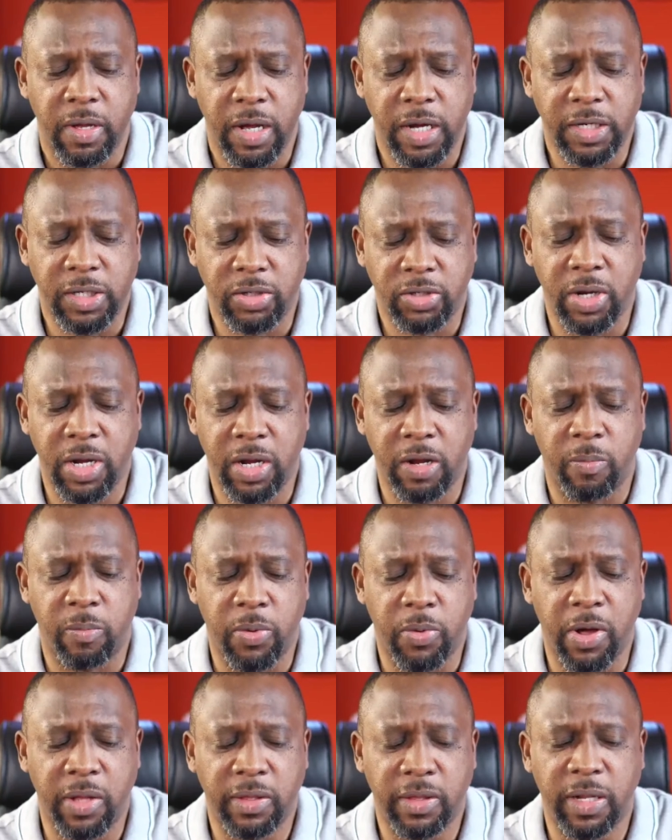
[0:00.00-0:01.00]
I tread
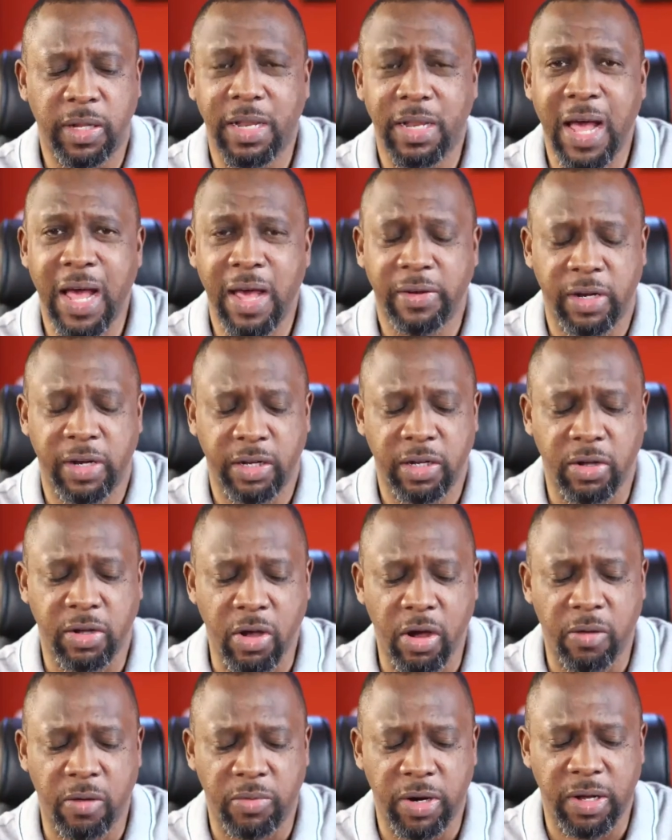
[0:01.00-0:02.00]
upon the lion and the
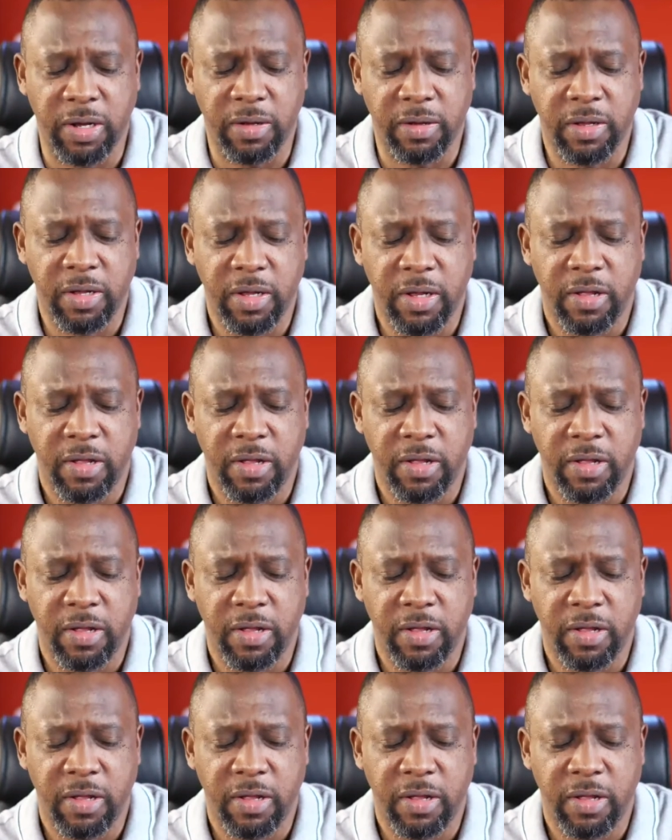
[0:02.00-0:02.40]
cobra,